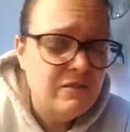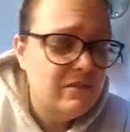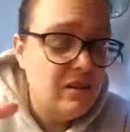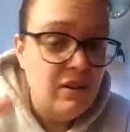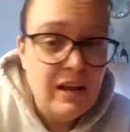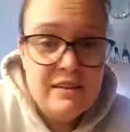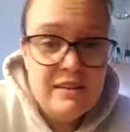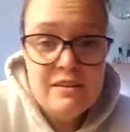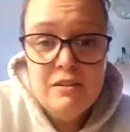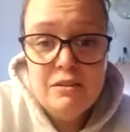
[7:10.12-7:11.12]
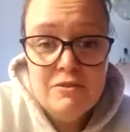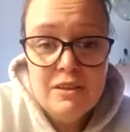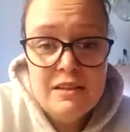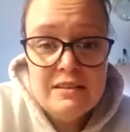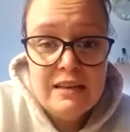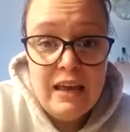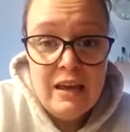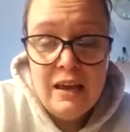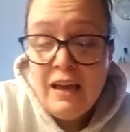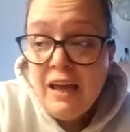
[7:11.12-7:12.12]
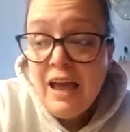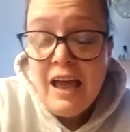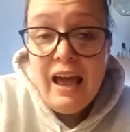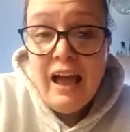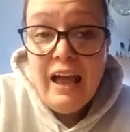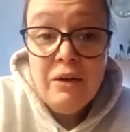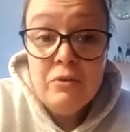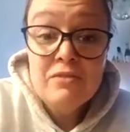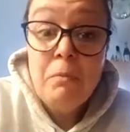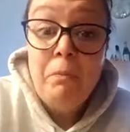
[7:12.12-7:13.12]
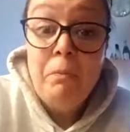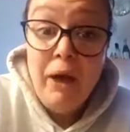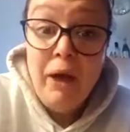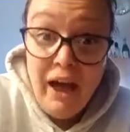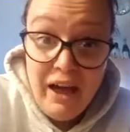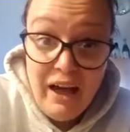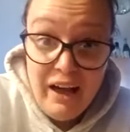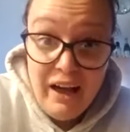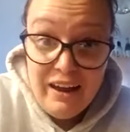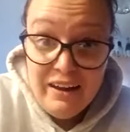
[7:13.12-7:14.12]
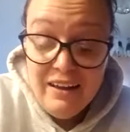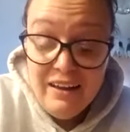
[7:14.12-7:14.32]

clots all over the sink. It was bad.